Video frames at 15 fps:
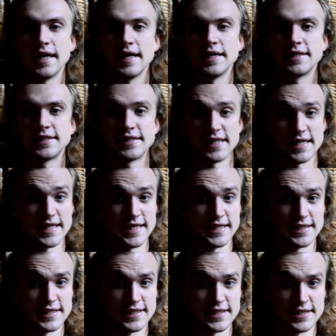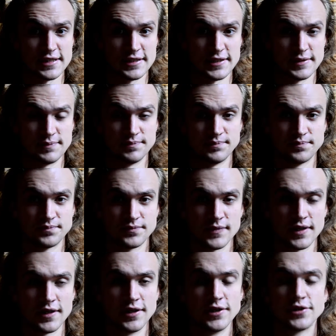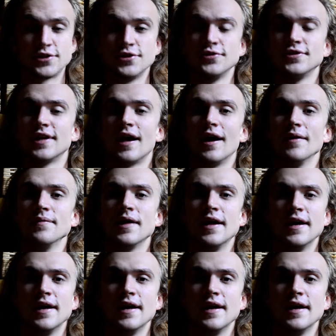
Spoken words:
is its tsunda.